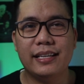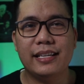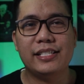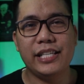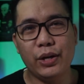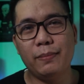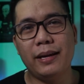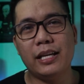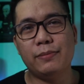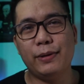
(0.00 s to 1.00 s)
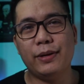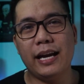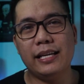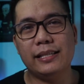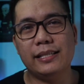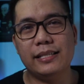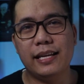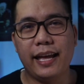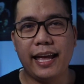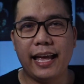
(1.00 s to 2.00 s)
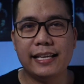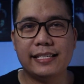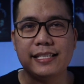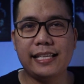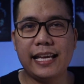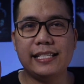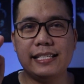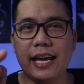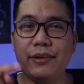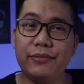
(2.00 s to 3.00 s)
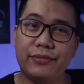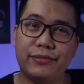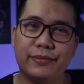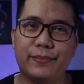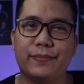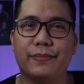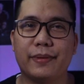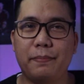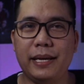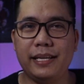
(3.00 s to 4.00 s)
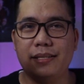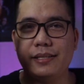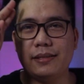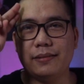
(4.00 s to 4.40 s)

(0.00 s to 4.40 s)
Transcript: See you in my next video, guys. Stay safe. Peace.